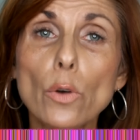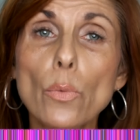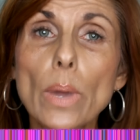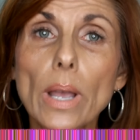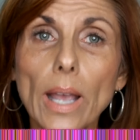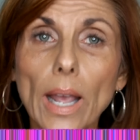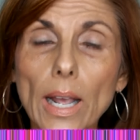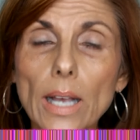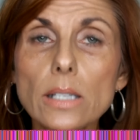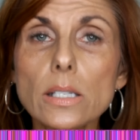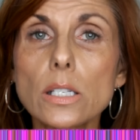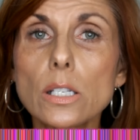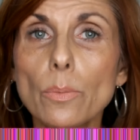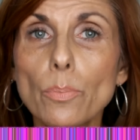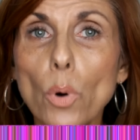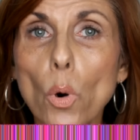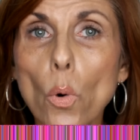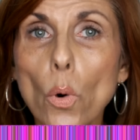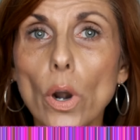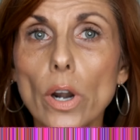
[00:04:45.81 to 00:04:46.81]
we can't
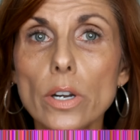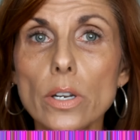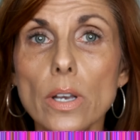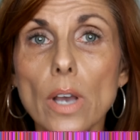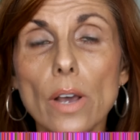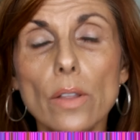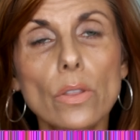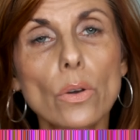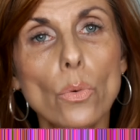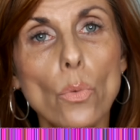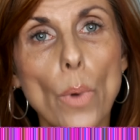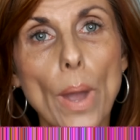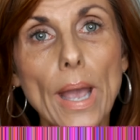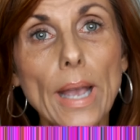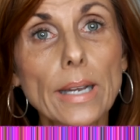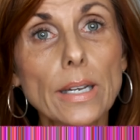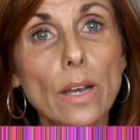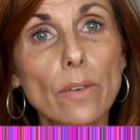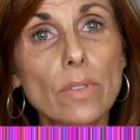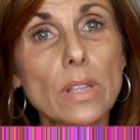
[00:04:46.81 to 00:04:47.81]
support the
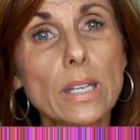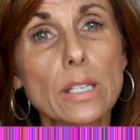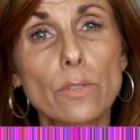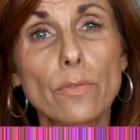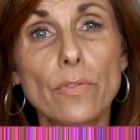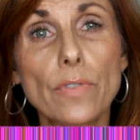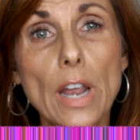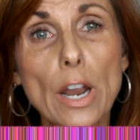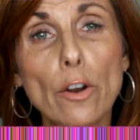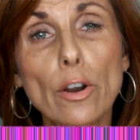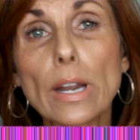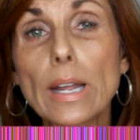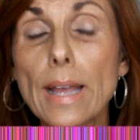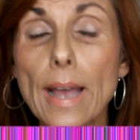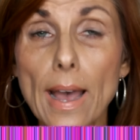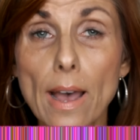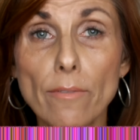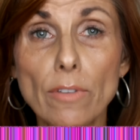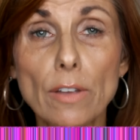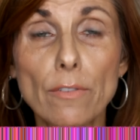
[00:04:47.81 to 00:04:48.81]
weight of these very
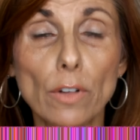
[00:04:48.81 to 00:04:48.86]
heavy